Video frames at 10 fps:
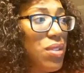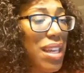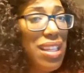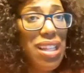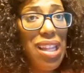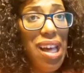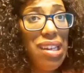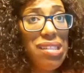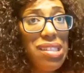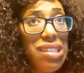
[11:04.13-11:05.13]
I think a lot
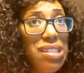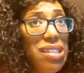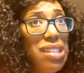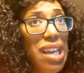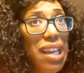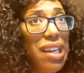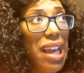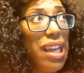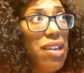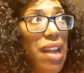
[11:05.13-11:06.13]
of this is just
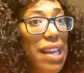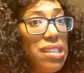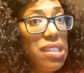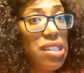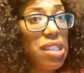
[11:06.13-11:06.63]
day-to-day interaction